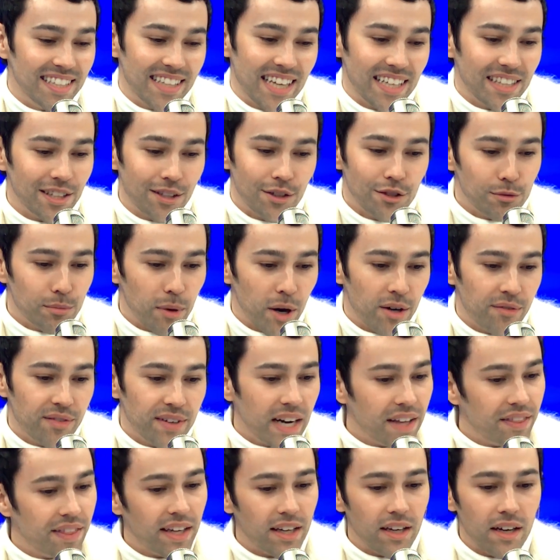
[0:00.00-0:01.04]
That's a huge part of it. And
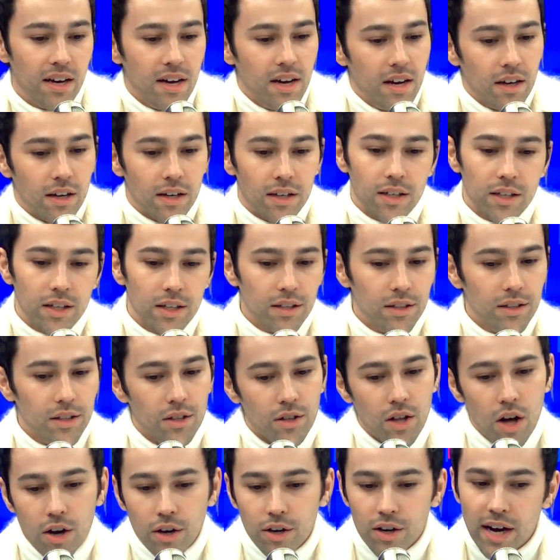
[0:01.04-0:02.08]
I think uh, the
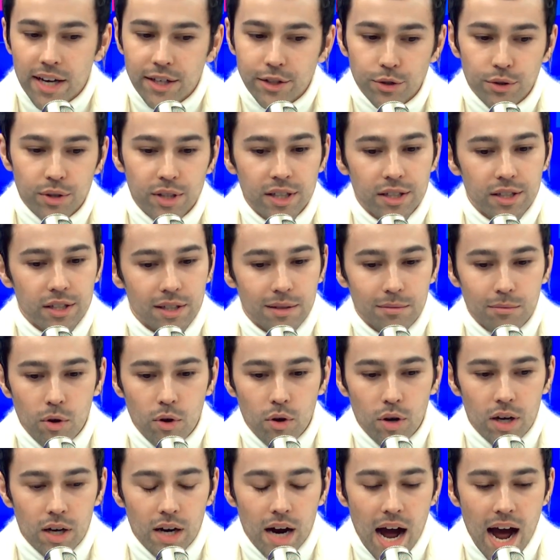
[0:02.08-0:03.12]
longer I do this, the
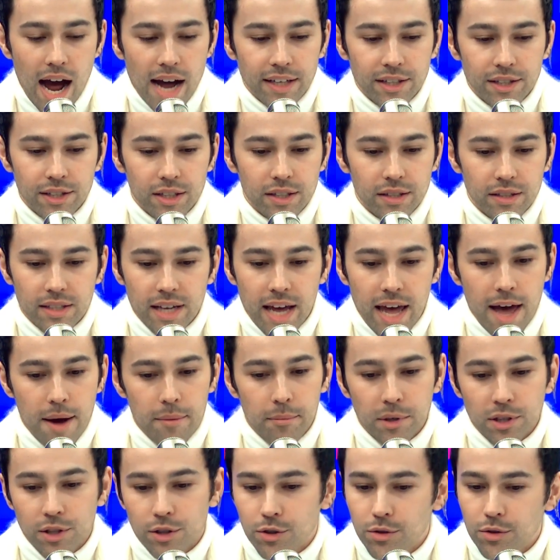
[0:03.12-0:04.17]
more I just am
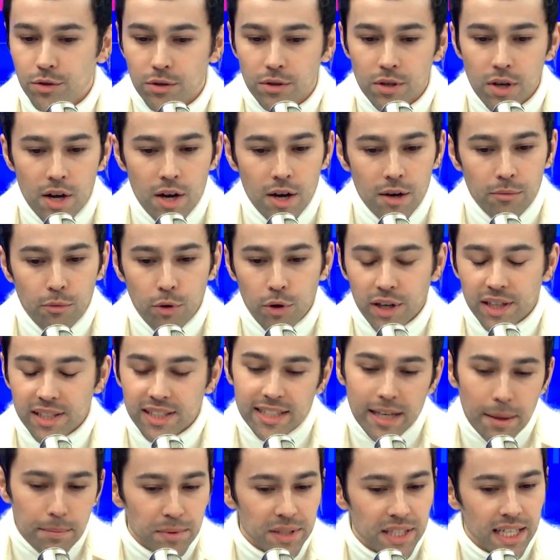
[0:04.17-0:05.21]
a little more
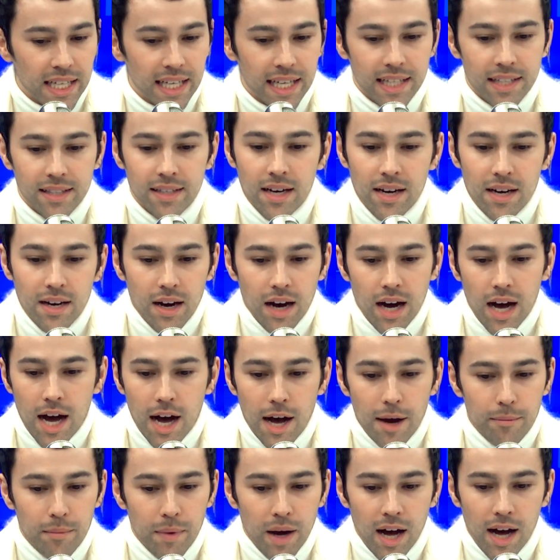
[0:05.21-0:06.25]
accepting and
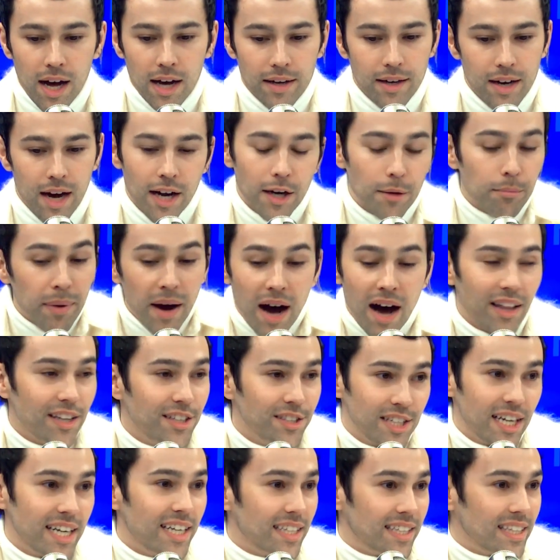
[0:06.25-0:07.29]
um, un
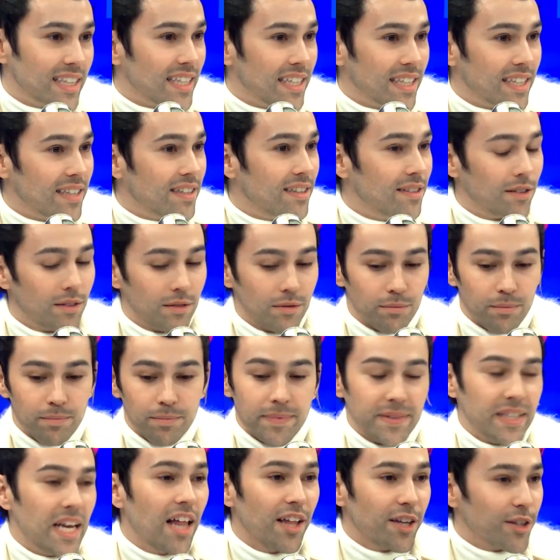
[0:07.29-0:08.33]
unapologetically
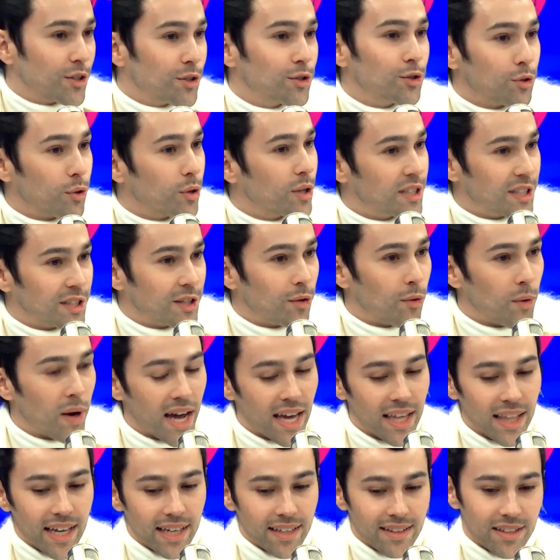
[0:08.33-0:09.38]
telling the stories in the yeah.
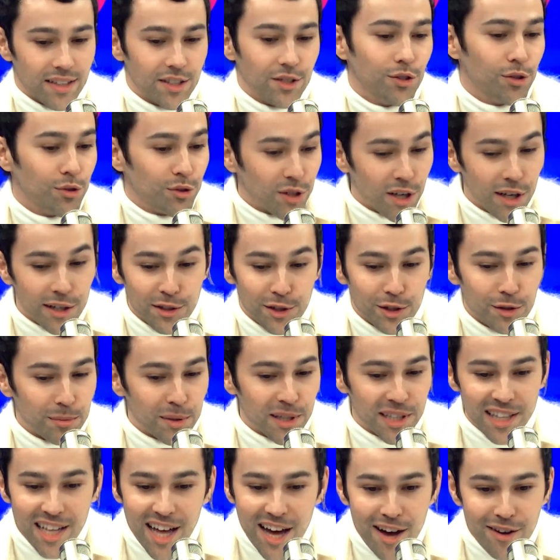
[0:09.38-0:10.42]
way like this new song "Stupid
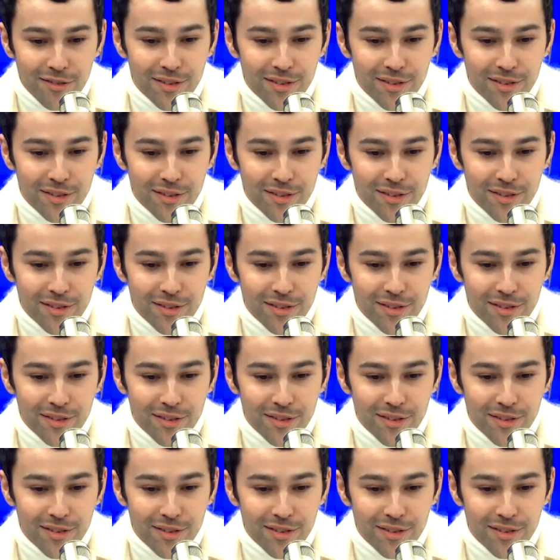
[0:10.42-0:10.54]
in Love."